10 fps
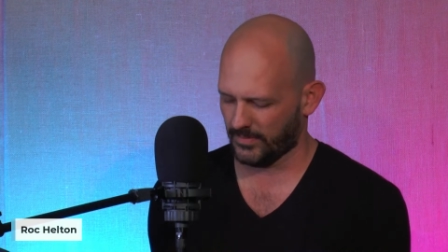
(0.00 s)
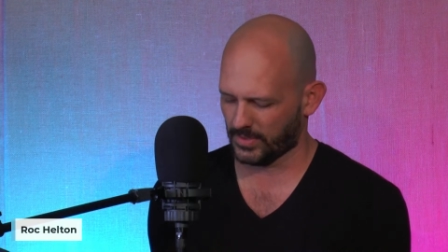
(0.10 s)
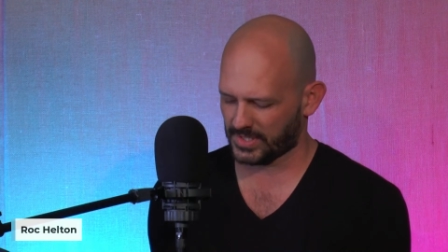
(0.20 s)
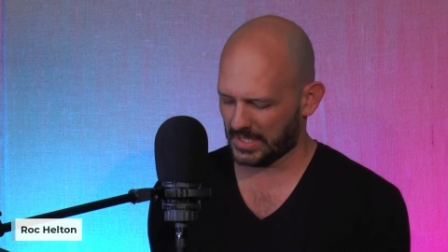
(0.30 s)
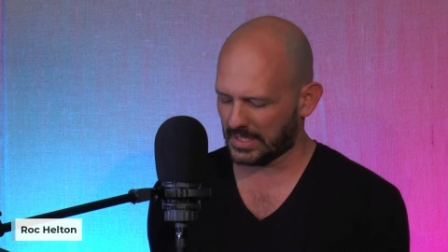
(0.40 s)
if
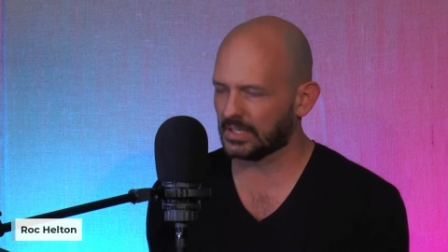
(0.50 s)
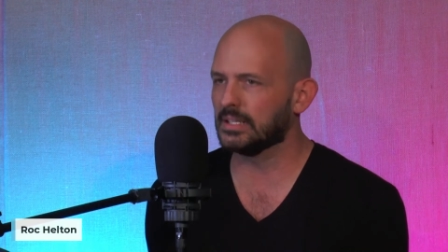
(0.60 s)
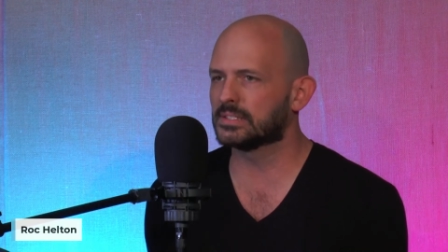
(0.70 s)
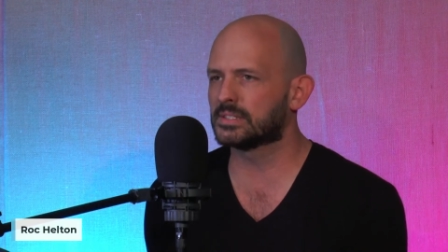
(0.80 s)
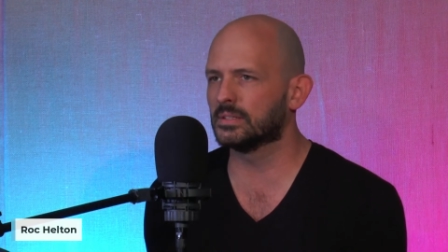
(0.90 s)
your
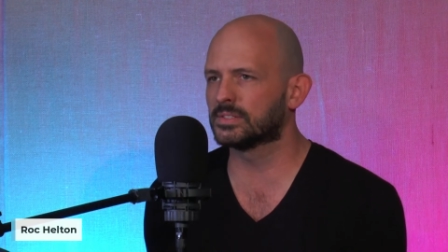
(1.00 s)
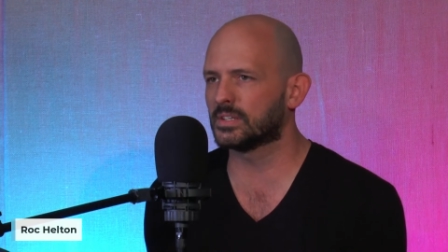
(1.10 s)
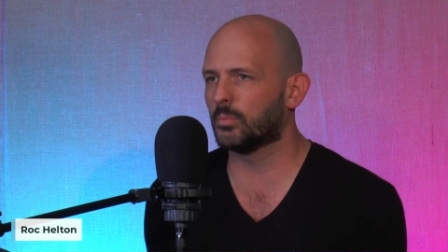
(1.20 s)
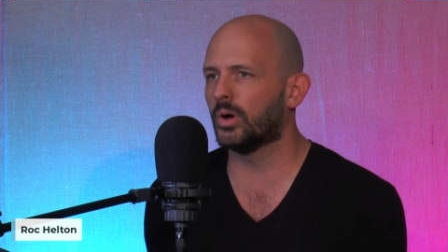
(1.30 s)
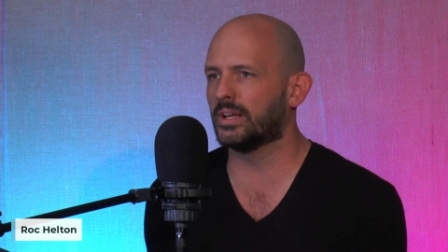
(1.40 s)
sanity is still
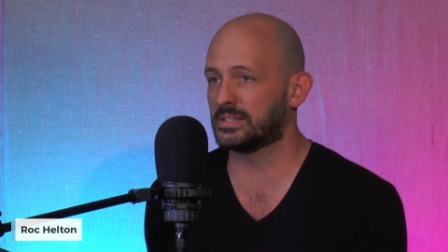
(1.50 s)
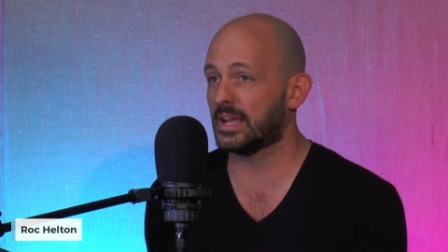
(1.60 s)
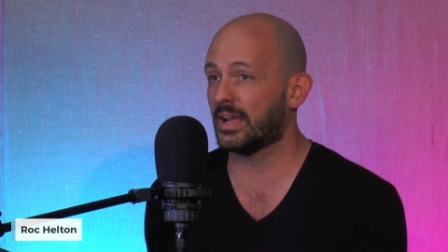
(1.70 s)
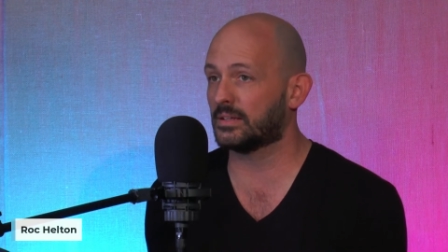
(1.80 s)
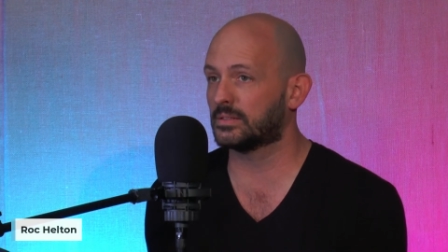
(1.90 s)
somewhat
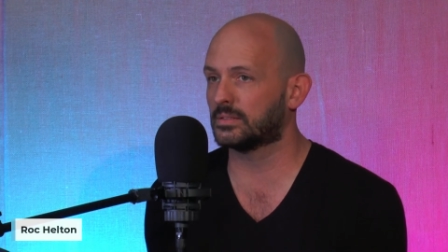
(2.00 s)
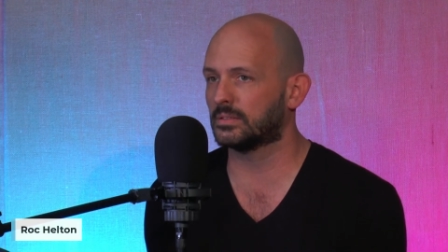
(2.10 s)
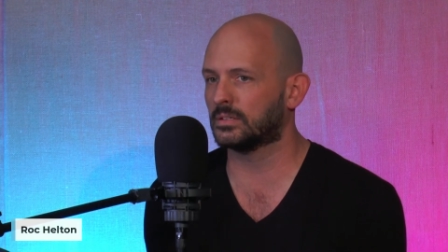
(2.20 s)
intact,